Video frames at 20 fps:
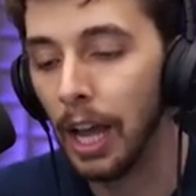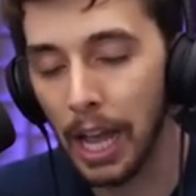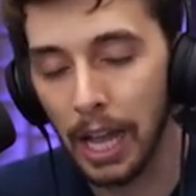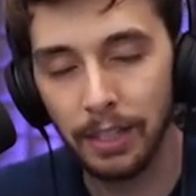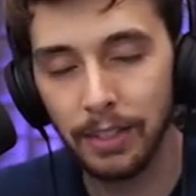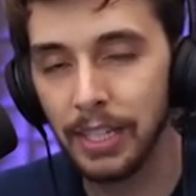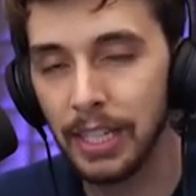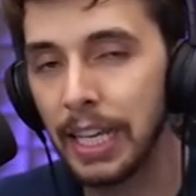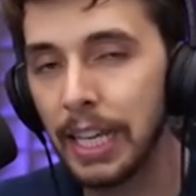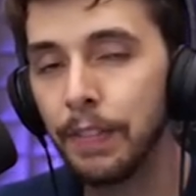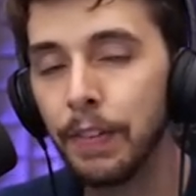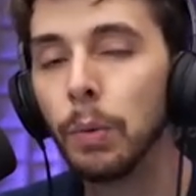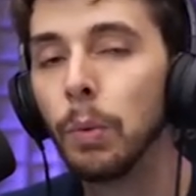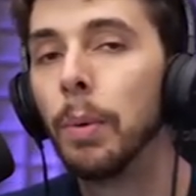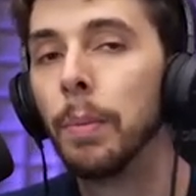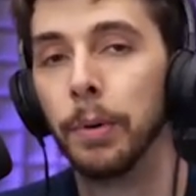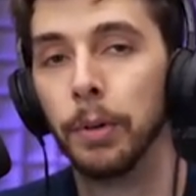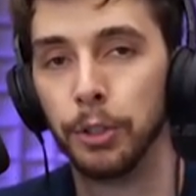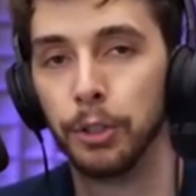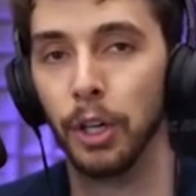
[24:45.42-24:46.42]
I'd say give it
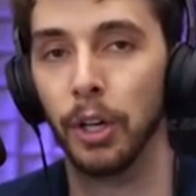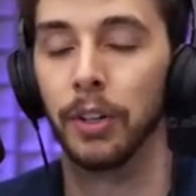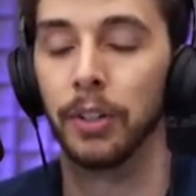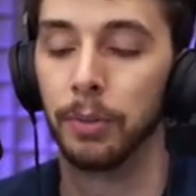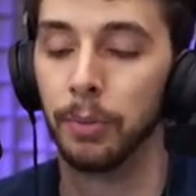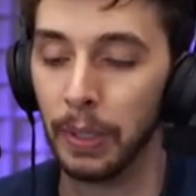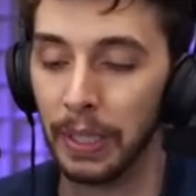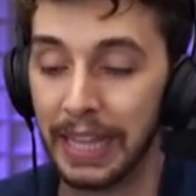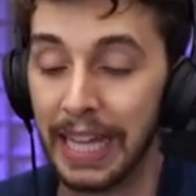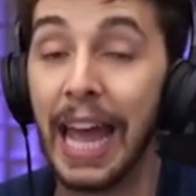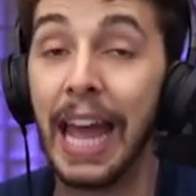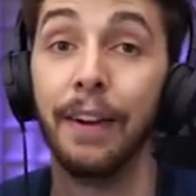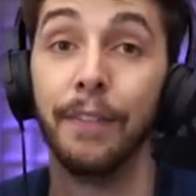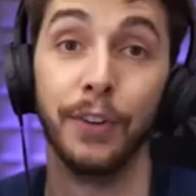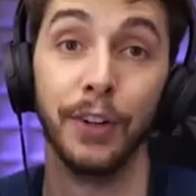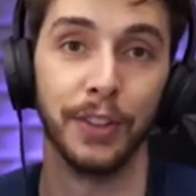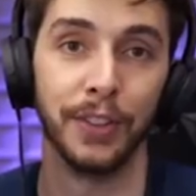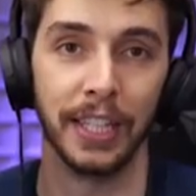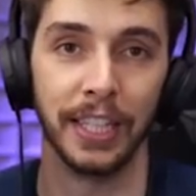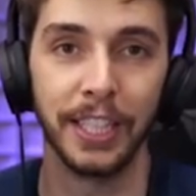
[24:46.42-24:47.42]
one more shot with
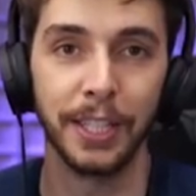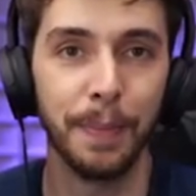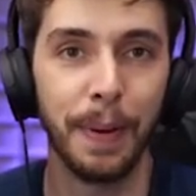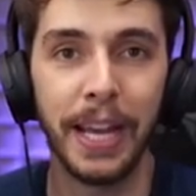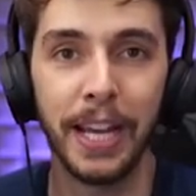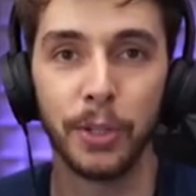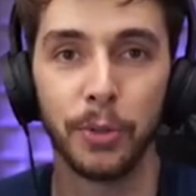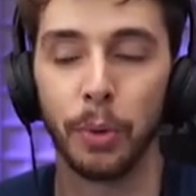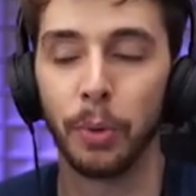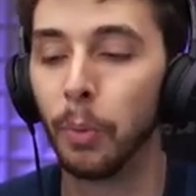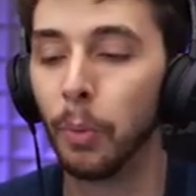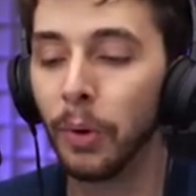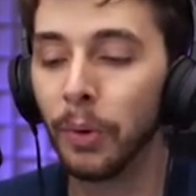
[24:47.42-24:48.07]
everything. You may as well.